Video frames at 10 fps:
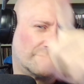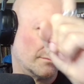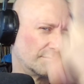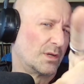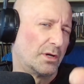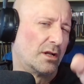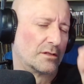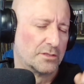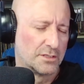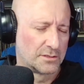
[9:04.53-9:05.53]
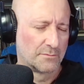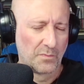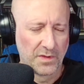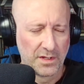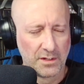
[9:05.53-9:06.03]
Apologies.
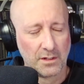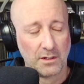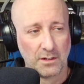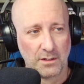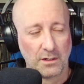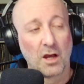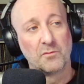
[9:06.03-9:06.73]
I've